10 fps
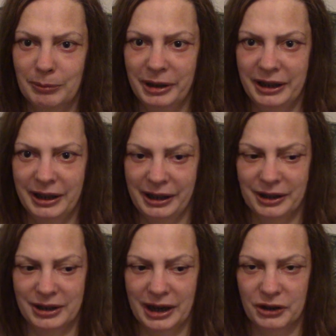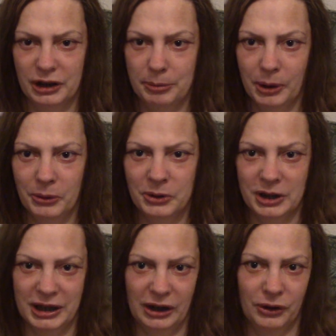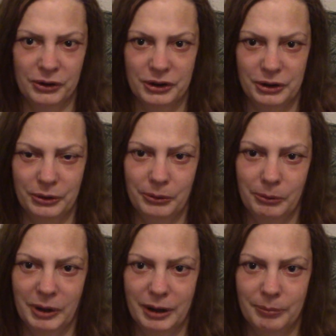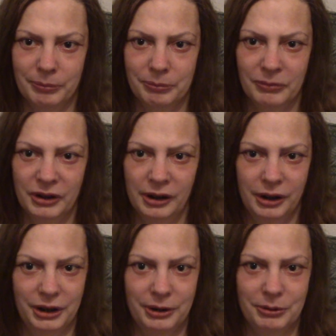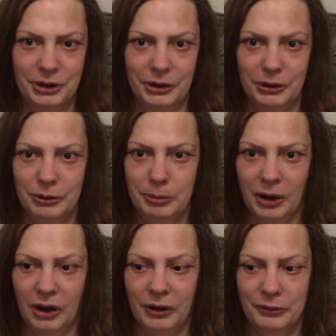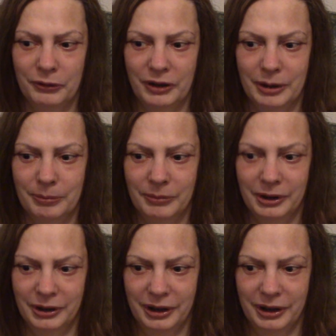Linehan's actually posted it onto YouTube of